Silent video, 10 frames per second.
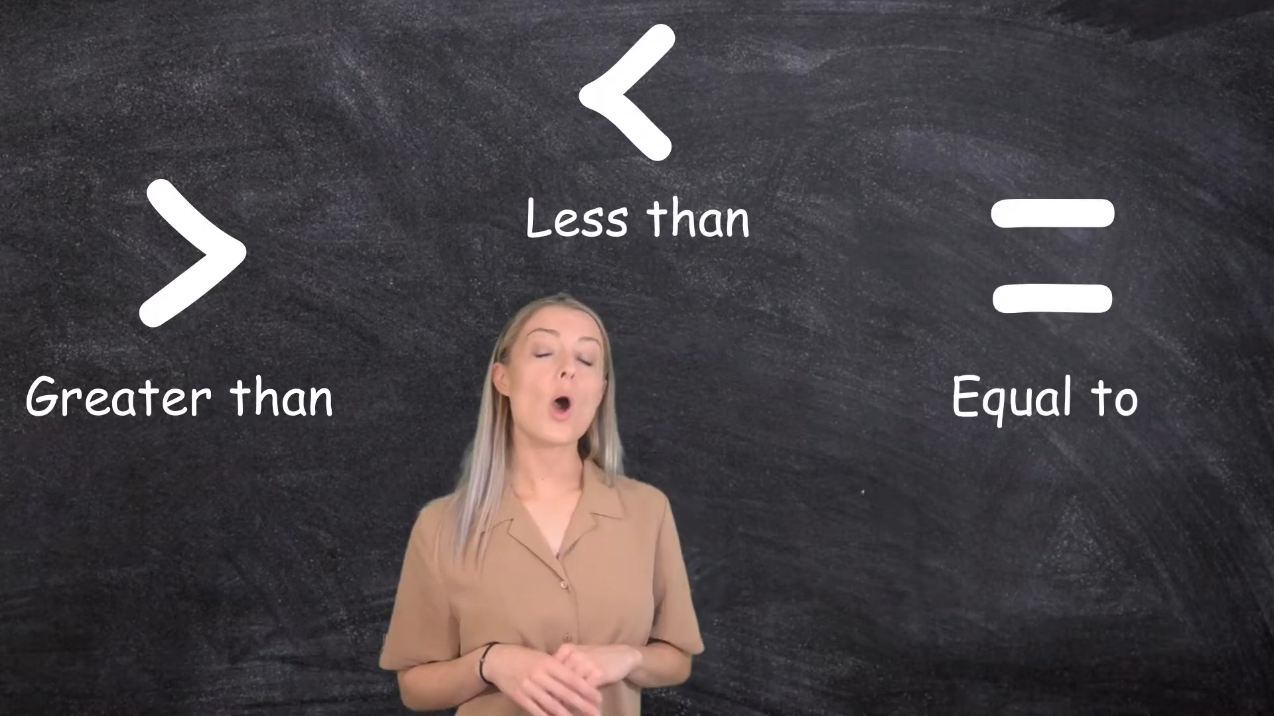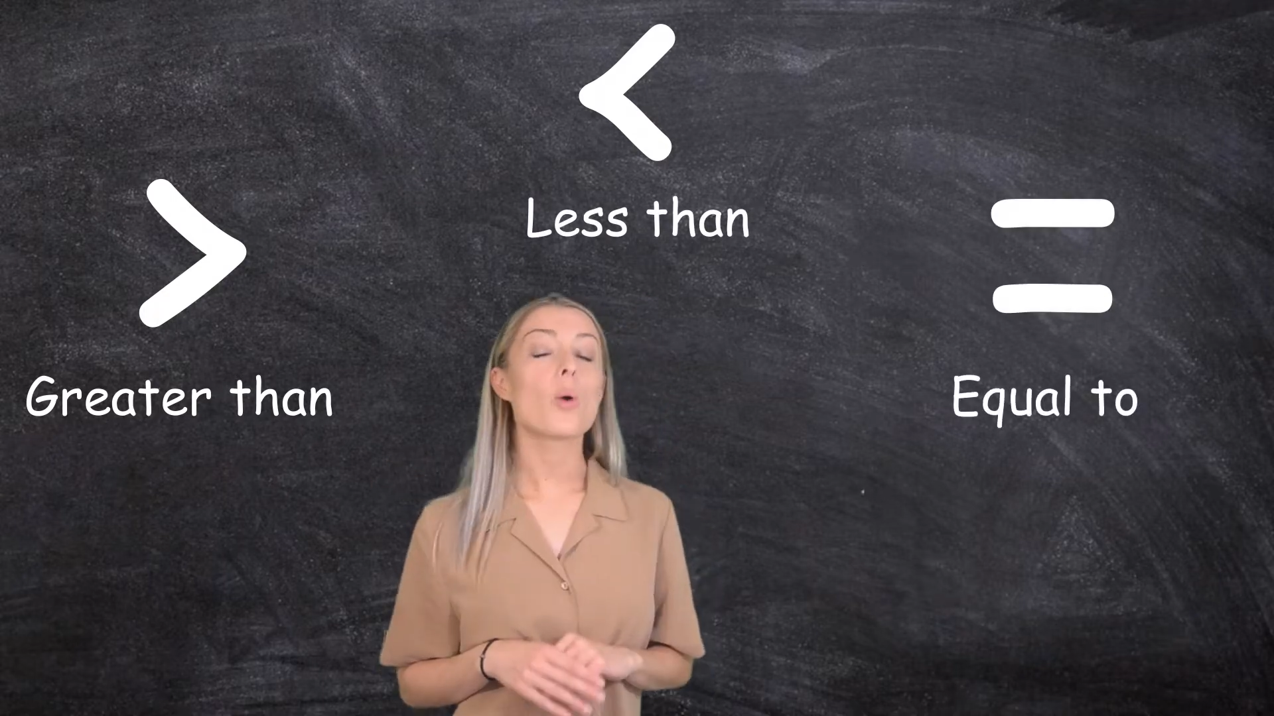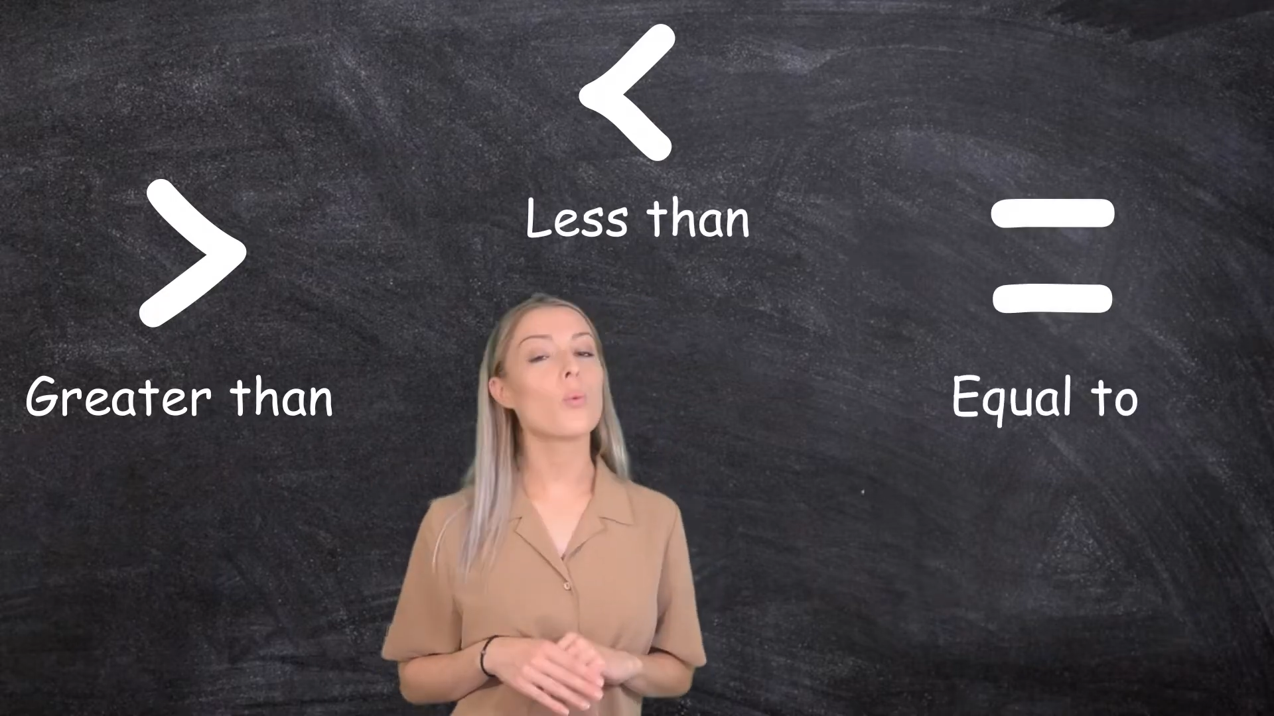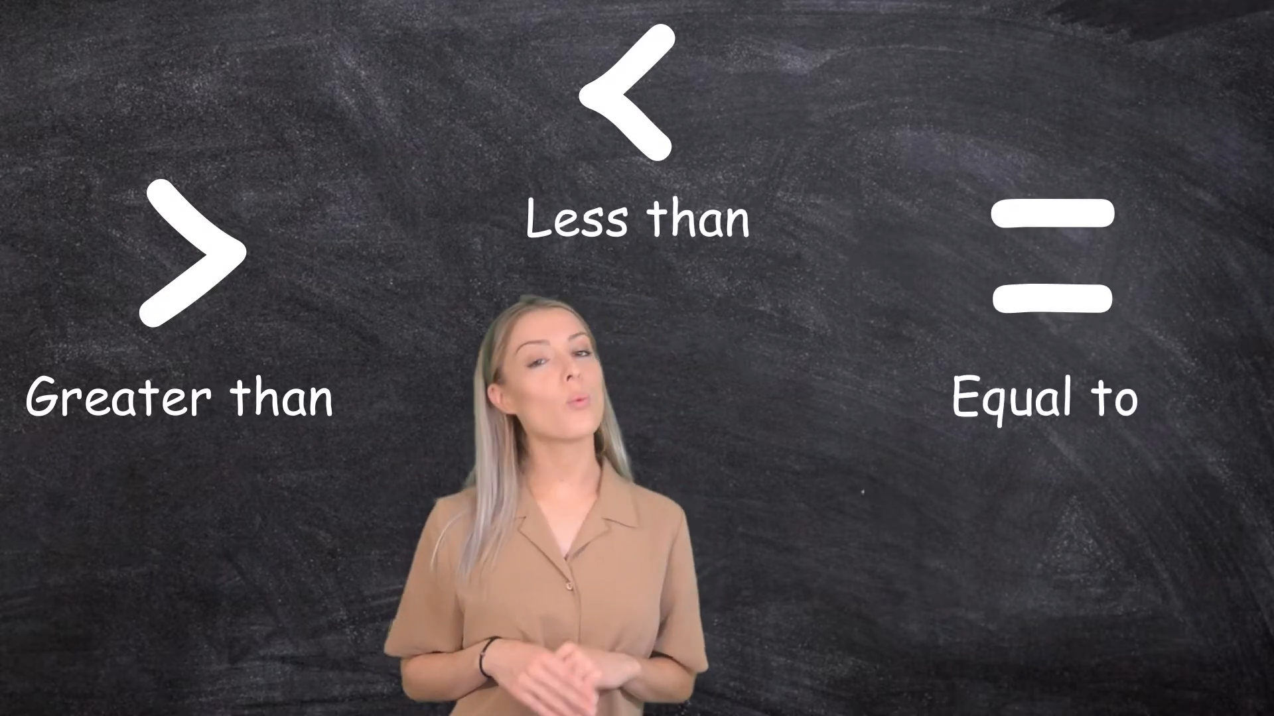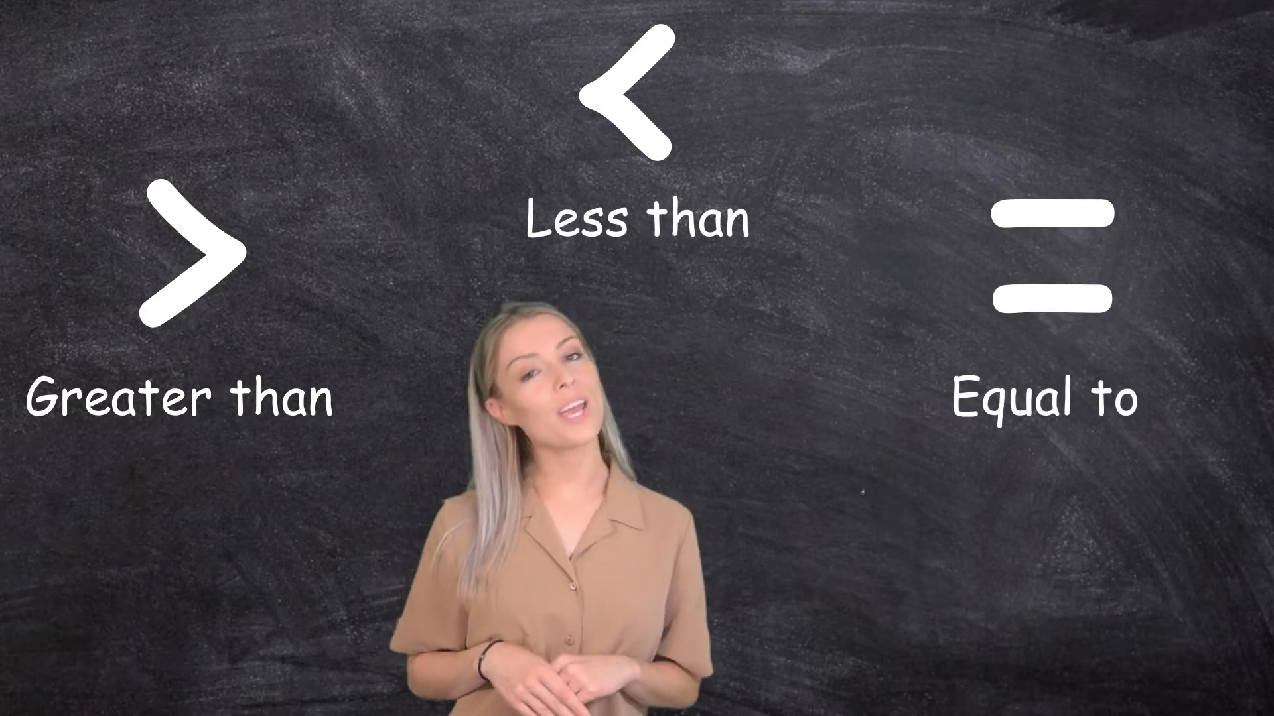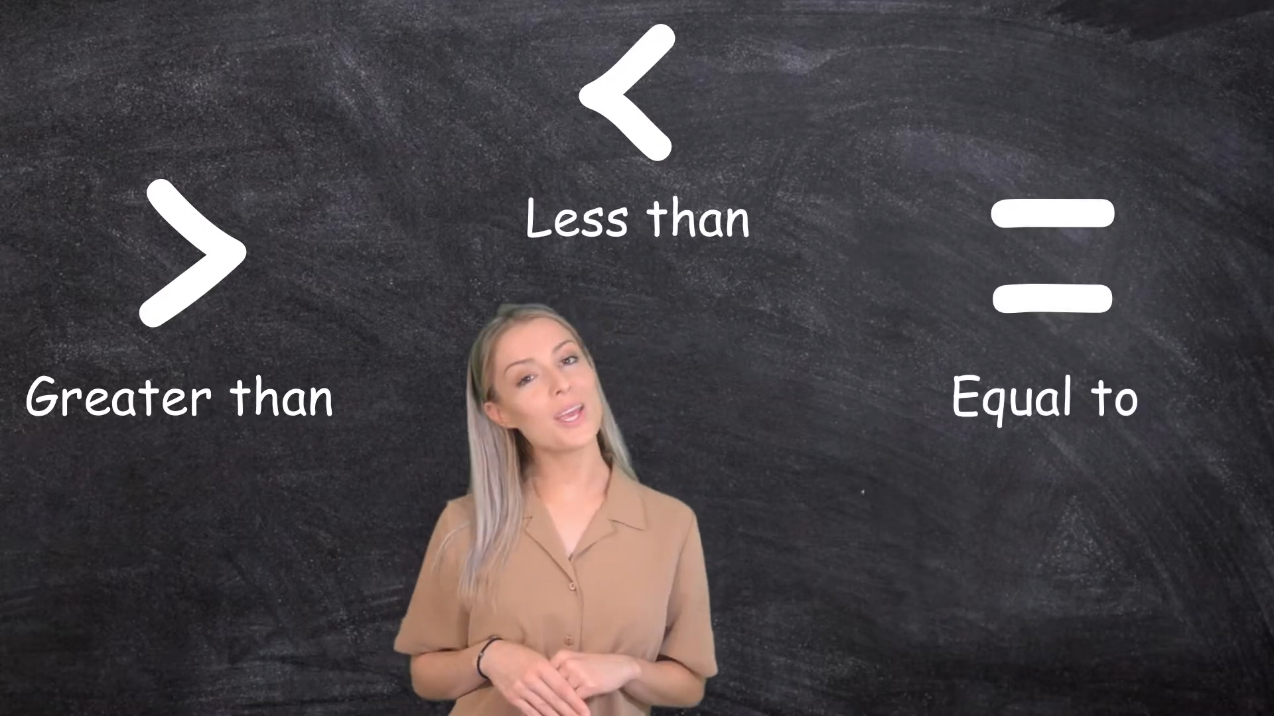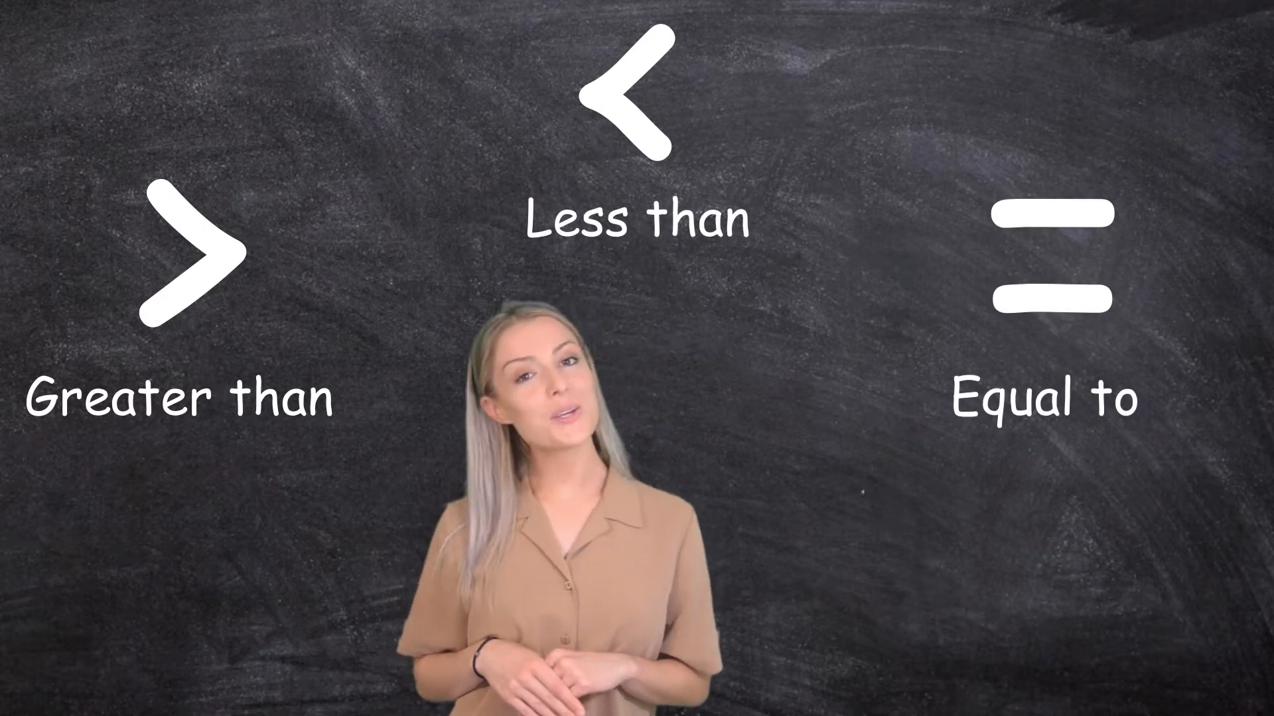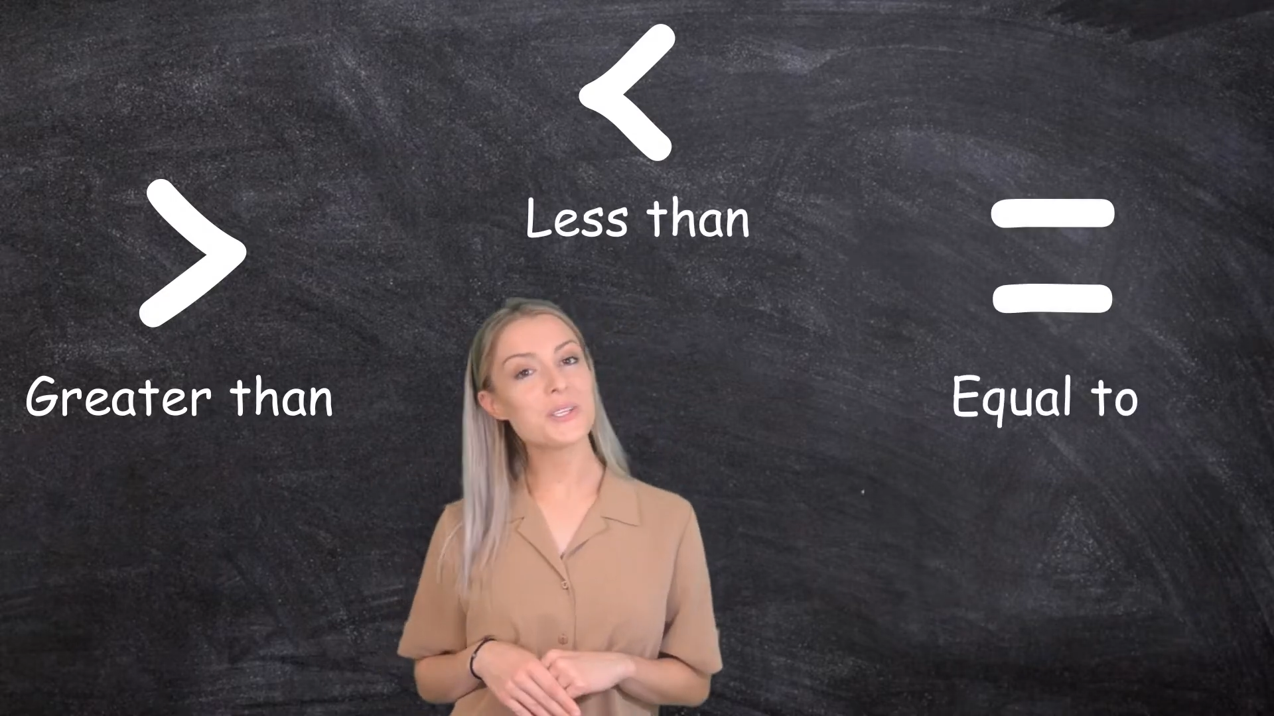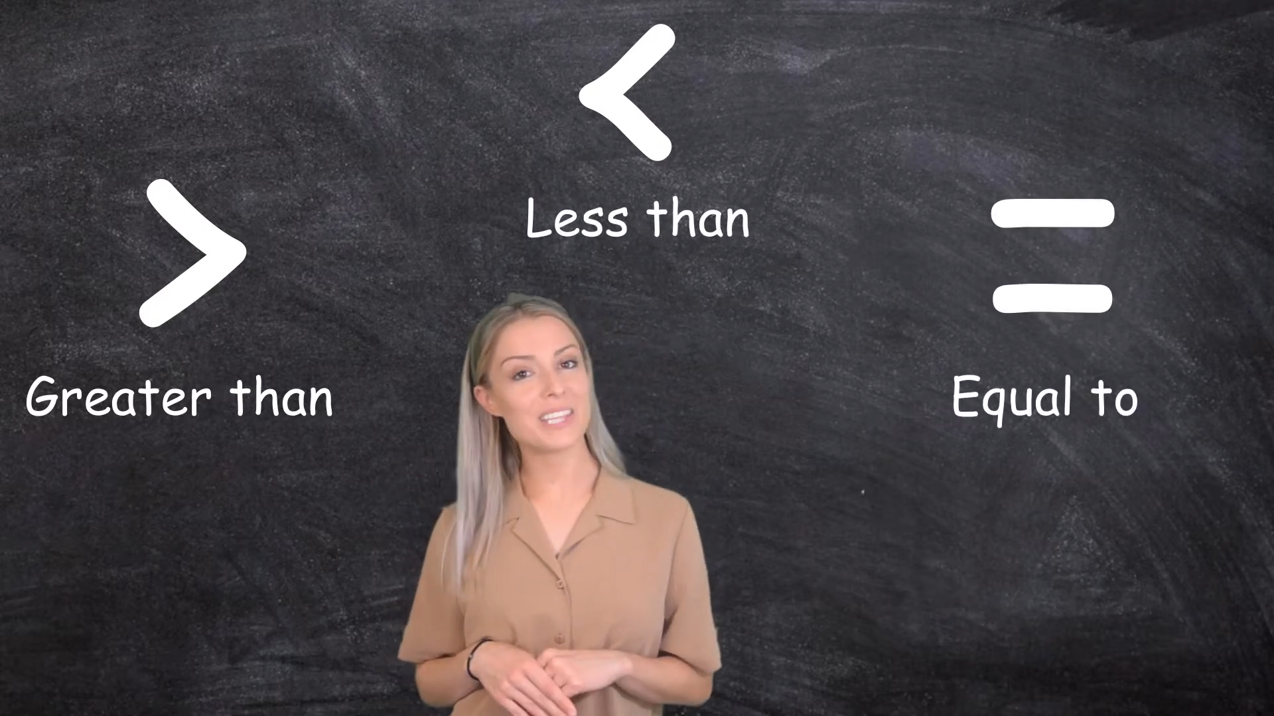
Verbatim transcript: We use